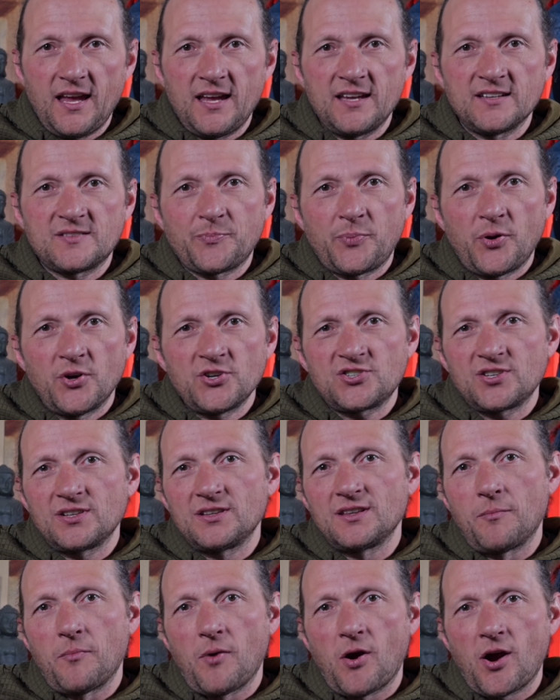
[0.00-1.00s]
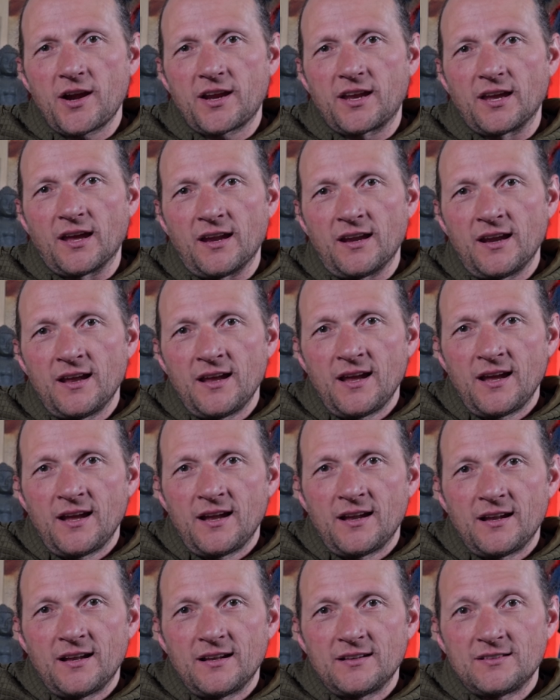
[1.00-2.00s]
is pushing the market
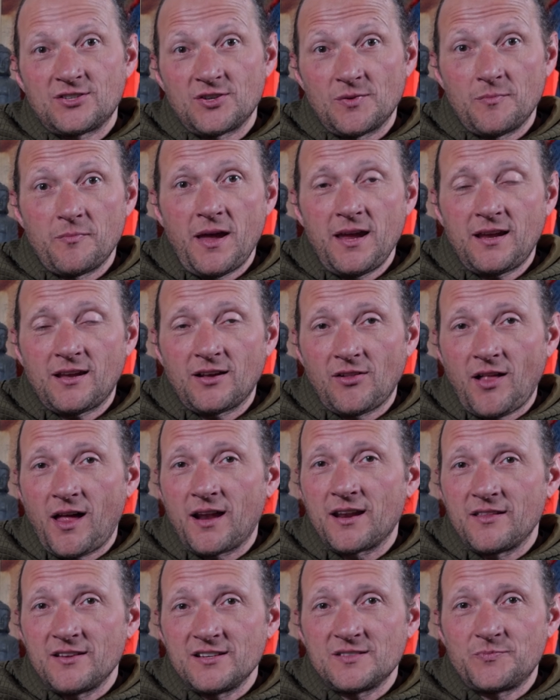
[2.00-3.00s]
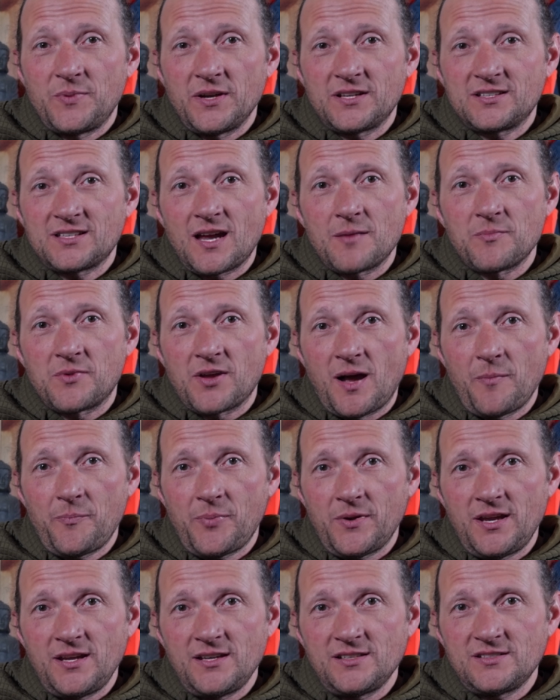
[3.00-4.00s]
to make a lot of these big time
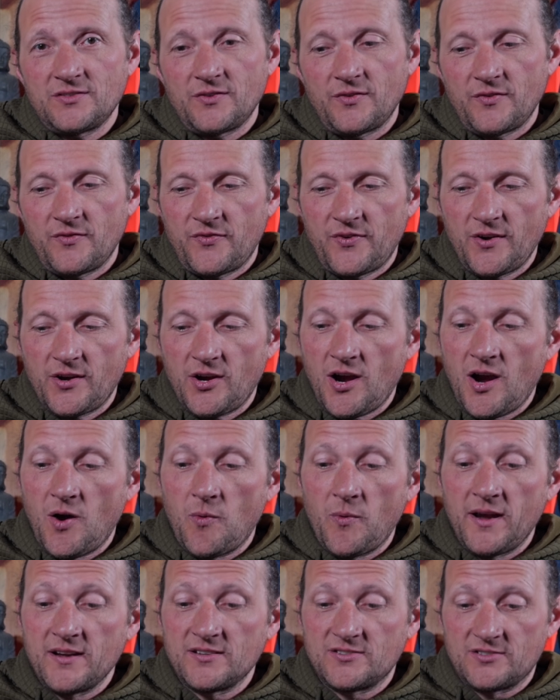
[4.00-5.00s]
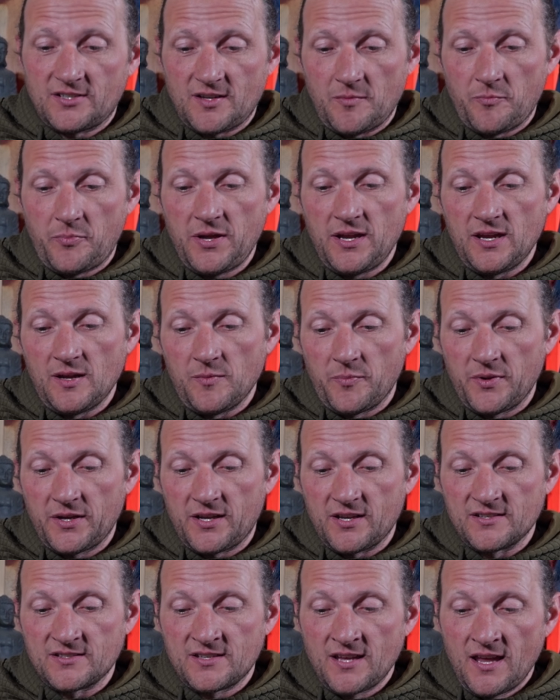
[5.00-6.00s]
companies figure out ways to compete,
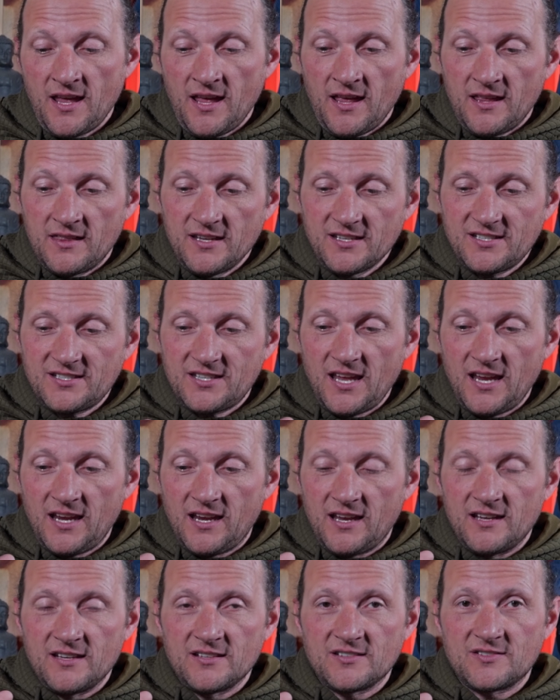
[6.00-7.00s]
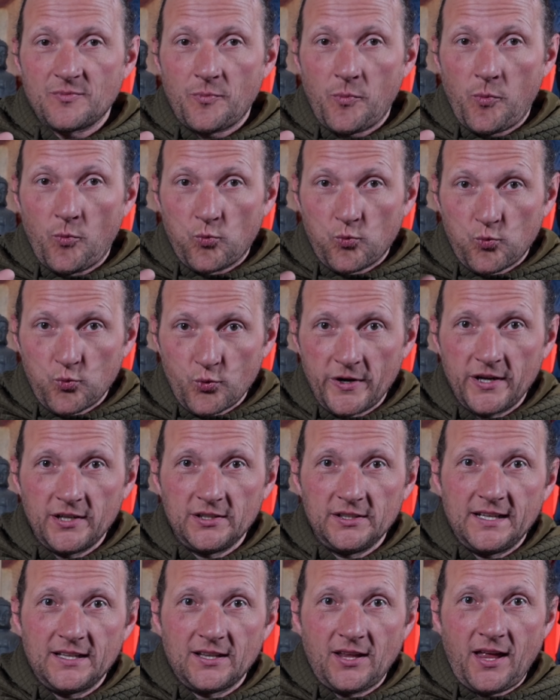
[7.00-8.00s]
because this thing is
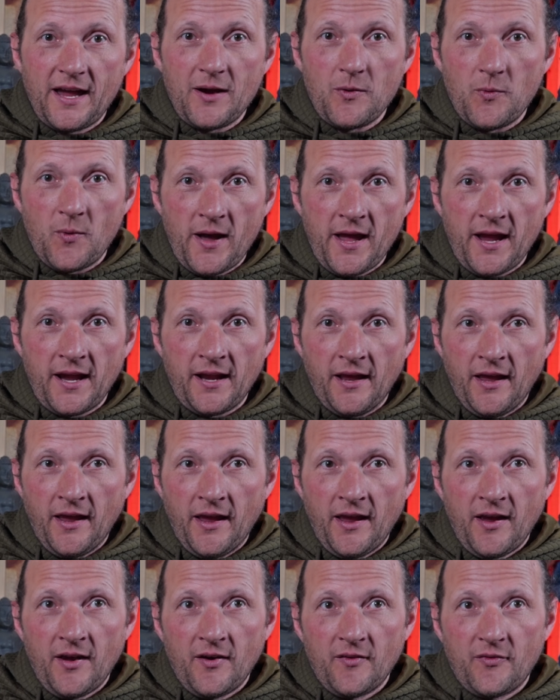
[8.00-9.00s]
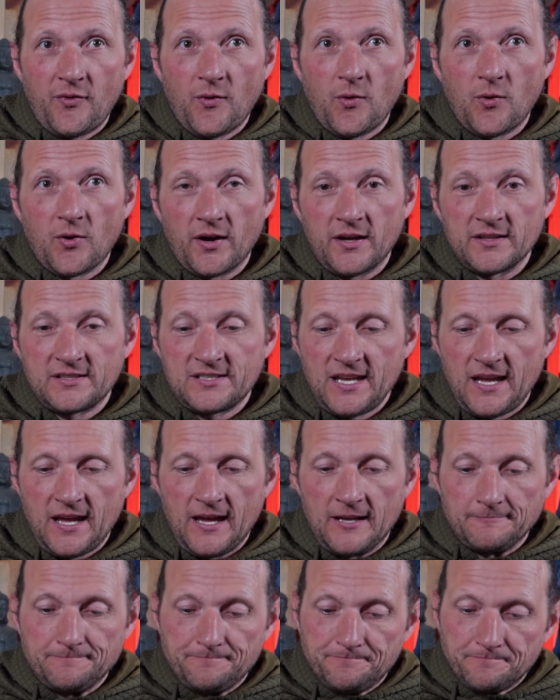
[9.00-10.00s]
really lightweight for a
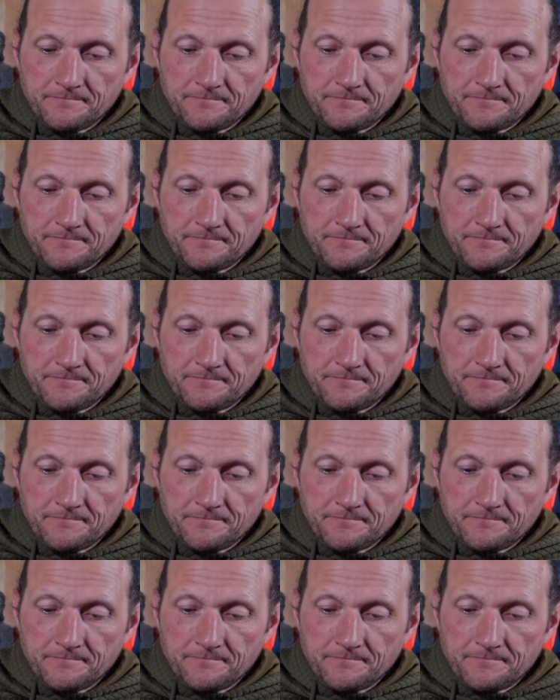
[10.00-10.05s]
tent,